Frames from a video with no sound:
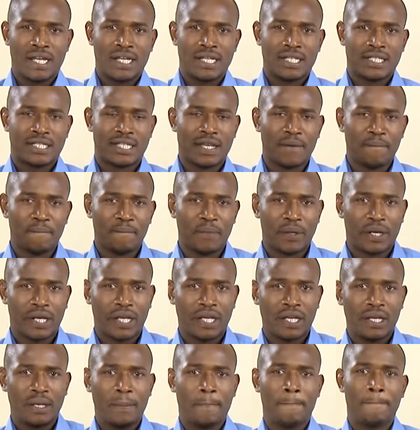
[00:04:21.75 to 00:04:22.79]
simply
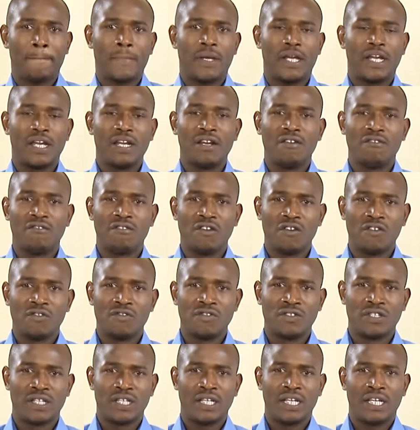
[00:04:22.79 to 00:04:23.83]

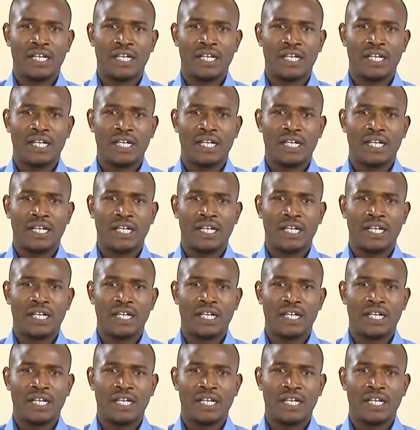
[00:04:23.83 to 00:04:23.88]
involves